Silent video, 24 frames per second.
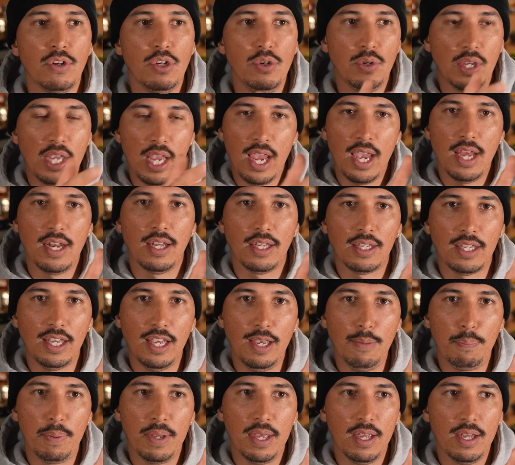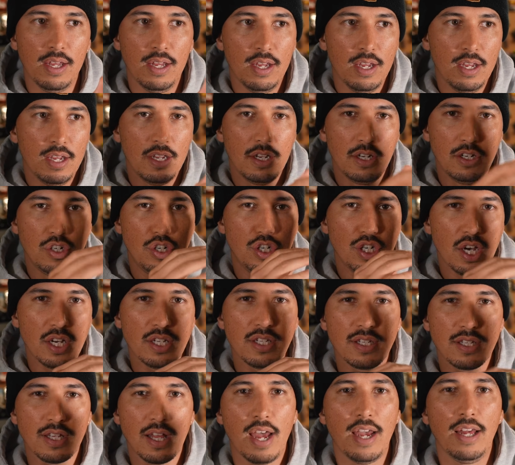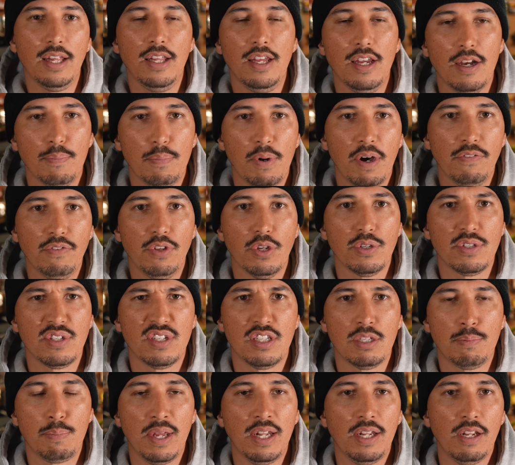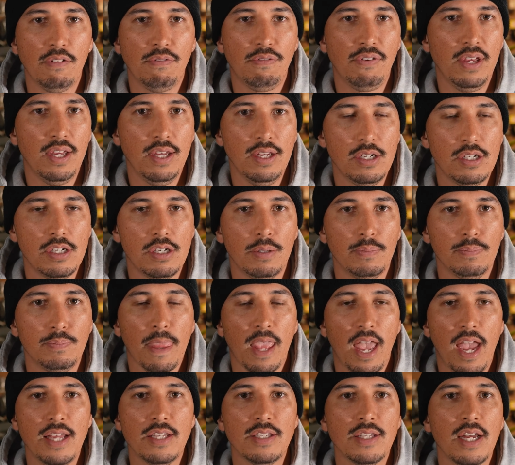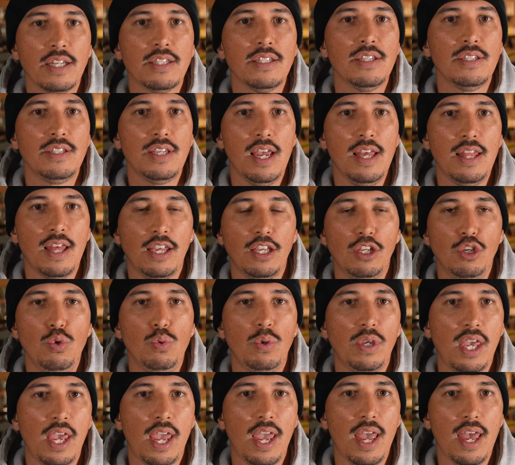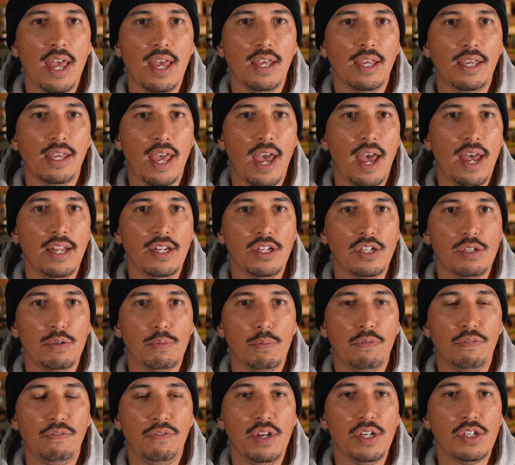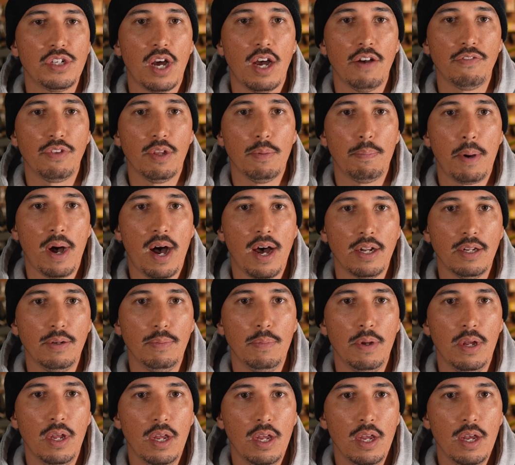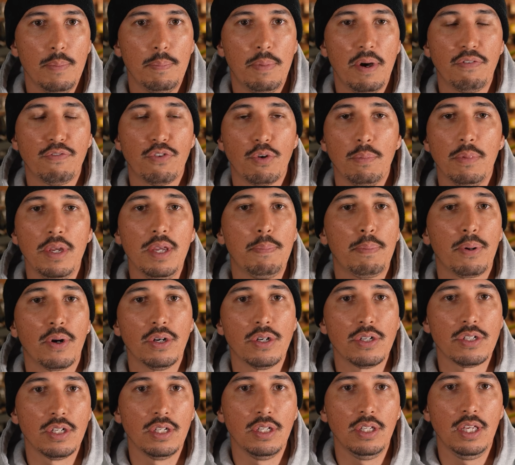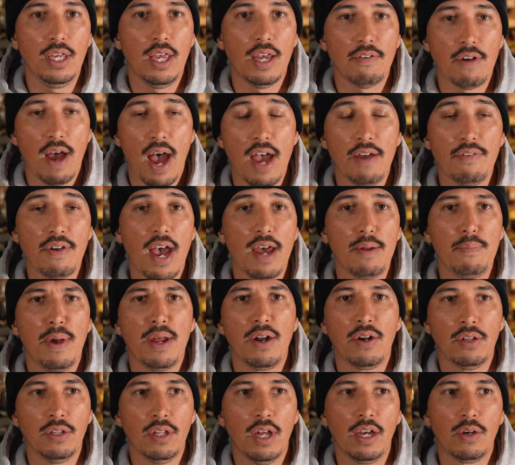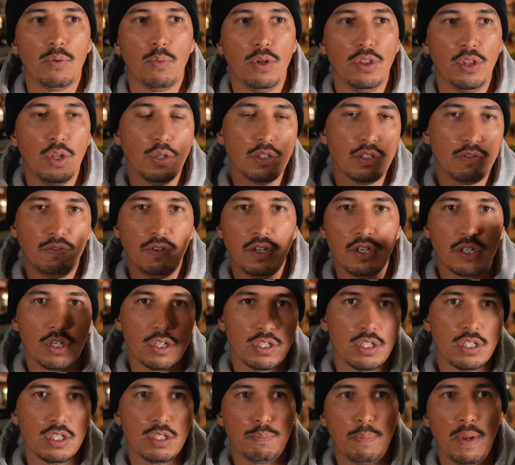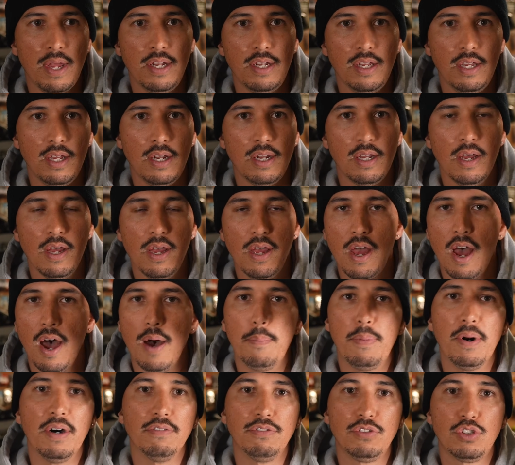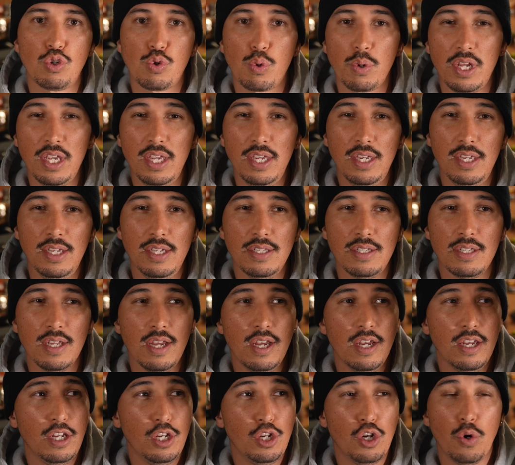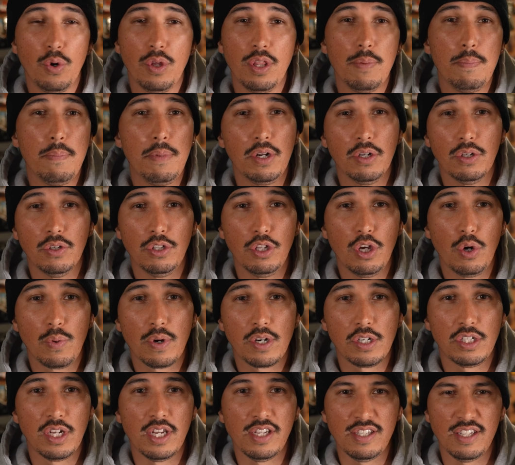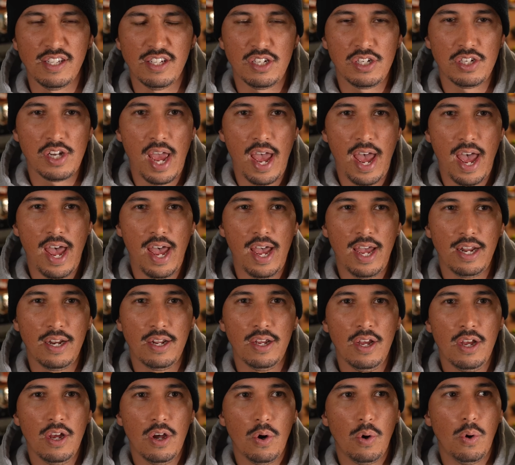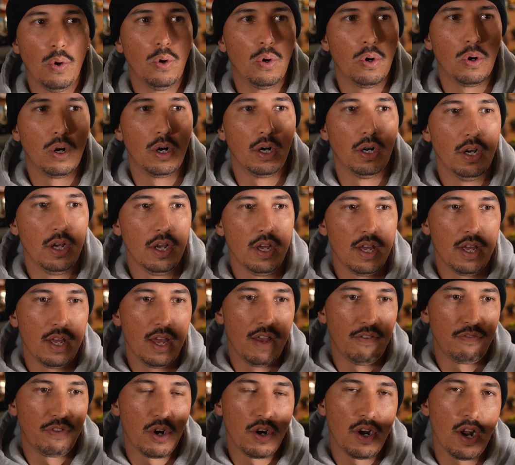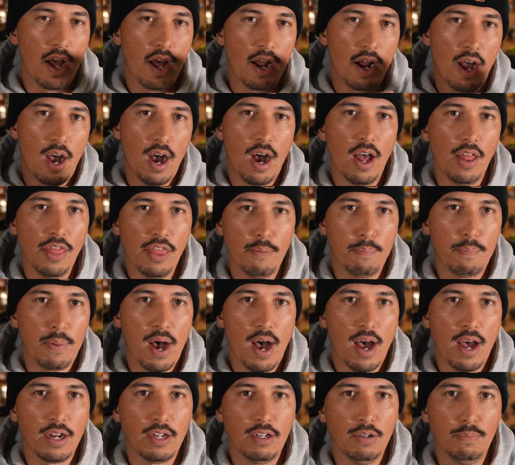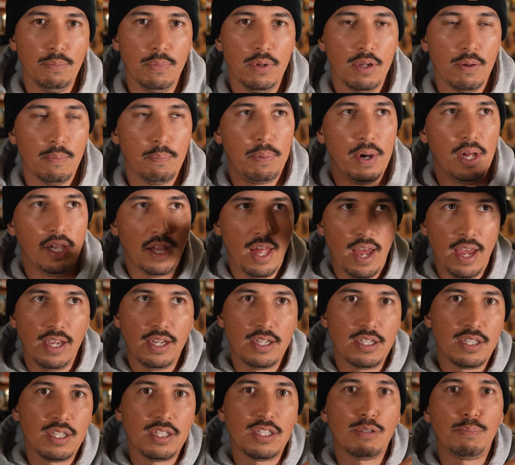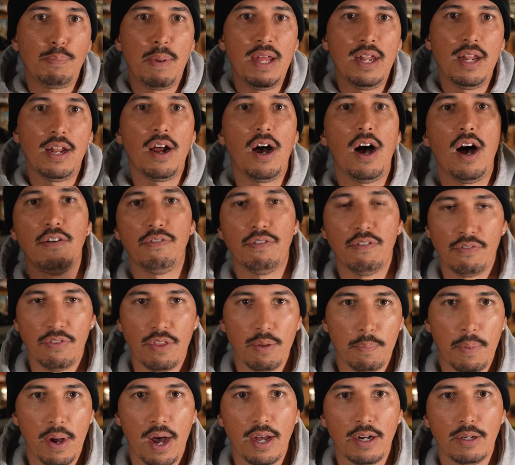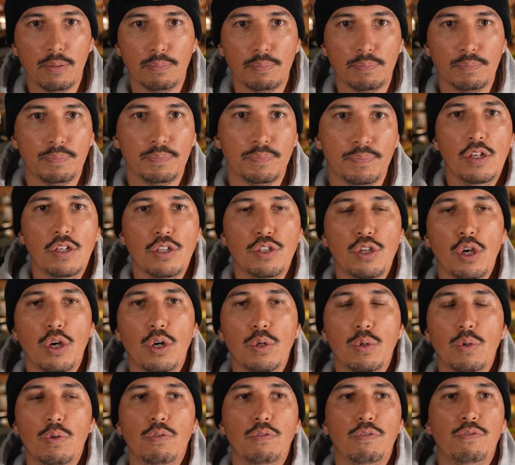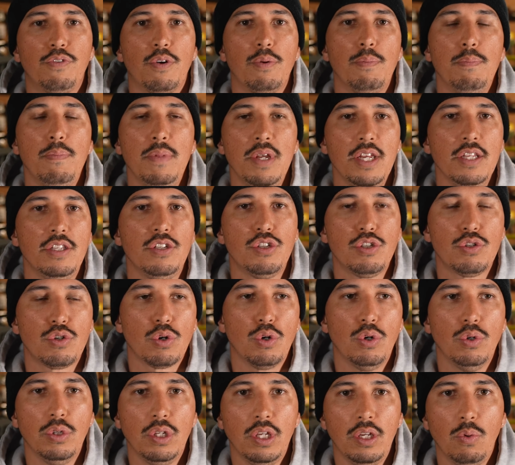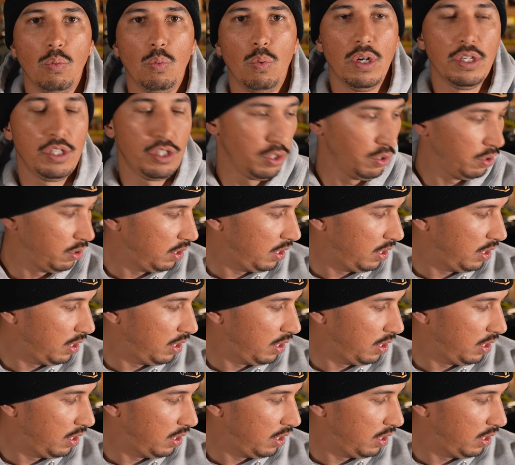you can to keep it just slightly above those suspended fish. It's not to say that you can't catch fish off the bottom, but for me personally, I've had better luck when those fish are suspended above trees, in the middle of nowhere chasing shad, or if they're not on the bottom, but like suspended off of the bottom. So for mid-strolling, what you'll